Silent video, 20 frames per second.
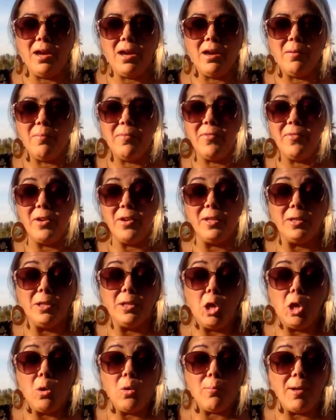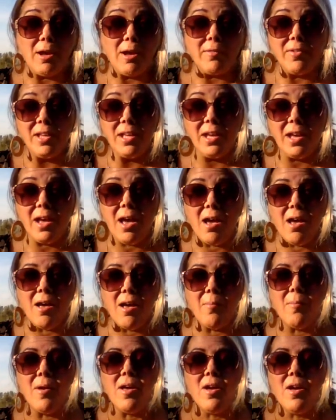um, very low amount of
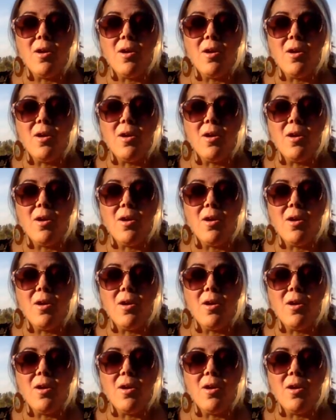income